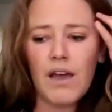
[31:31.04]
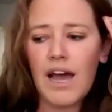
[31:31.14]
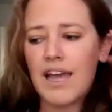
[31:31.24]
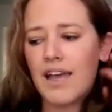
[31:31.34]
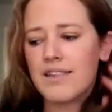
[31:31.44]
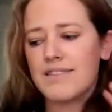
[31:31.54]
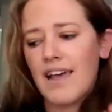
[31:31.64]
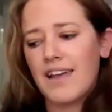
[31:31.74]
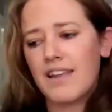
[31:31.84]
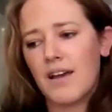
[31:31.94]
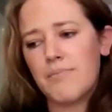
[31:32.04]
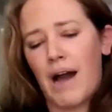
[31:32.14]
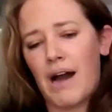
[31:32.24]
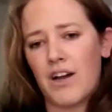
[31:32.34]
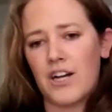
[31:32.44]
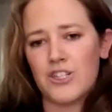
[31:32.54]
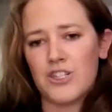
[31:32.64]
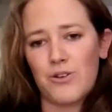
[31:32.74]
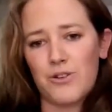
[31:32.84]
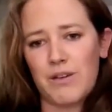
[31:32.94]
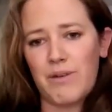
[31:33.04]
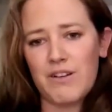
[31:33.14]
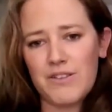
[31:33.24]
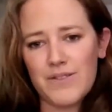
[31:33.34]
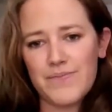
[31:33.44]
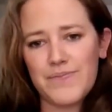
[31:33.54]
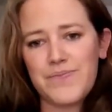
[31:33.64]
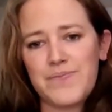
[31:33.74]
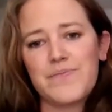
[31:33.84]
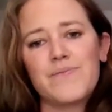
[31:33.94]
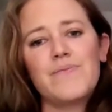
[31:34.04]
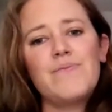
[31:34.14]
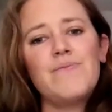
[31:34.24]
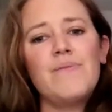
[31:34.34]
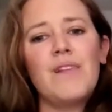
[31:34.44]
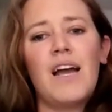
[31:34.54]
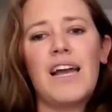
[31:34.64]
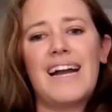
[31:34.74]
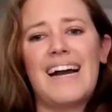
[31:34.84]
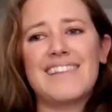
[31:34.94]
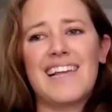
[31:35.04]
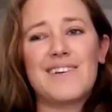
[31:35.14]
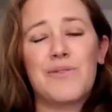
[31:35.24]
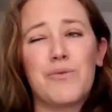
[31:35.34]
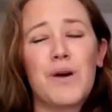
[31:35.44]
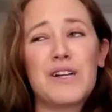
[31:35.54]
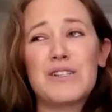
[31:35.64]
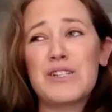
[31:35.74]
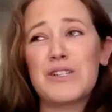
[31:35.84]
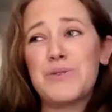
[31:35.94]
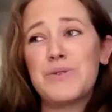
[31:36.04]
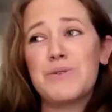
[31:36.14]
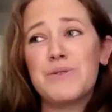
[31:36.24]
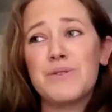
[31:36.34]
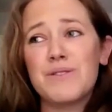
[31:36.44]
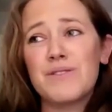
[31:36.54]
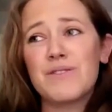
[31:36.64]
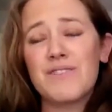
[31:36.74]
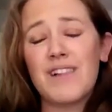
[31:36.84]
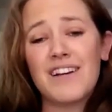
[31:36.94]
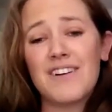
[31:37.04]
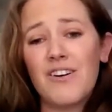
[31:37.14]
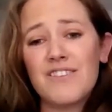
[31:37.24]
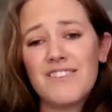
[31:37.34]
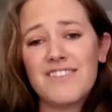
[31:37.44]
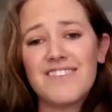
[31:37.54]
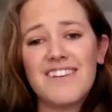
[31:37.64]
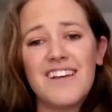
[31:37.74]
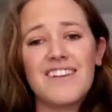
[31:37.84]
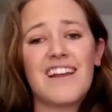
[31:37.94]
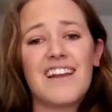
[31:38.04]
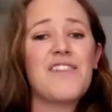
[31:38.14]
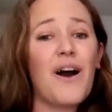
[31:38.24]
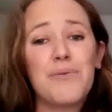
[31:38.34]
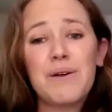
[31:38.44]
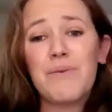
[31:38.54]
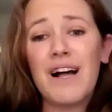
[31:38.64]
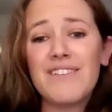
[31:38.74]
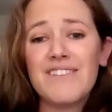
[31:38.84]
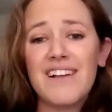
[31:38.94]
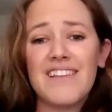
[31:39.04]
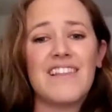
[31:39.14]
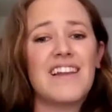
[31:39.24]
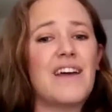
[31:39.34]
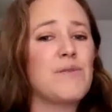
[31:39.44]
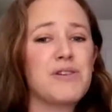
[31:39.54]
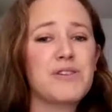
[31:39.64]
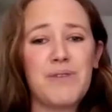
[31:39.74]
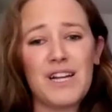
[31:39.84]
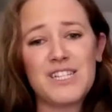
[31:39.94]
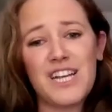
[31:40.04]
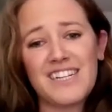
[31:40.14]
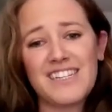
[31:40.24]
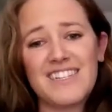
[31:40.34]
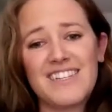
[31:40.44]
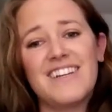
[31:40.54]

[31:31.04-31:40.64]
I had sent about a hundred cold emails. I had like one or two client calls that I thought went well, and then they never booked a project.